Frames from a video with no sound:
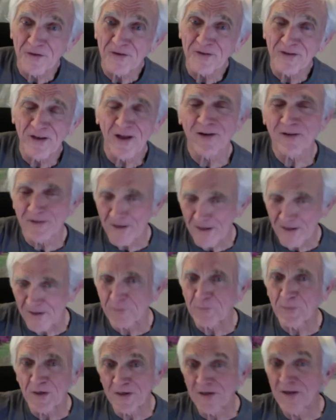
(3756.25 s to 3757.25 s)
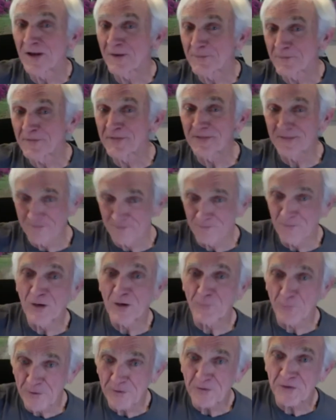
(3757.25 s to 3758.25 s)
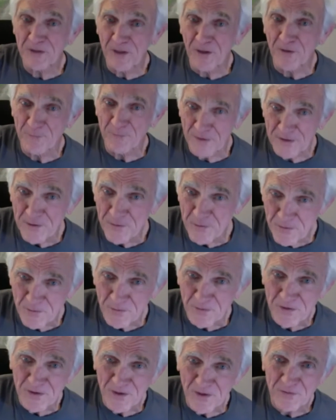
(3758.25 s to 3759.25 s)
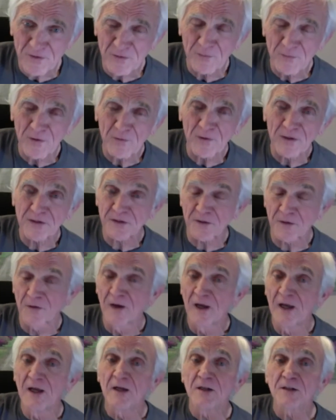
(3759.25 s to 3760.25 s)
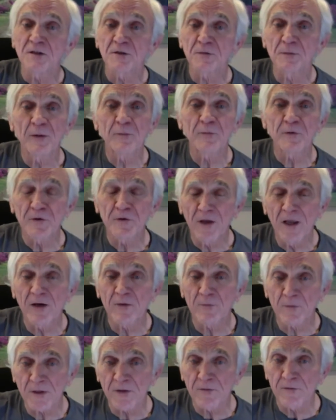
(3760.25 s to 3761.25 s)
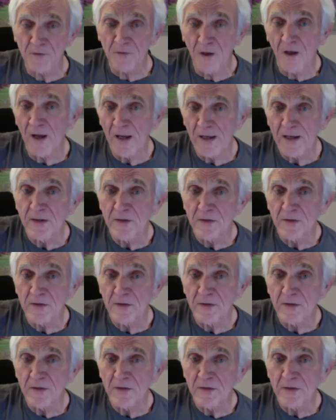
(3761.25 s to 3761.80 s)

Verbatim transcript: Not dead, but not my real self, my usual self, is going to be around. So just remember, you can't really fly.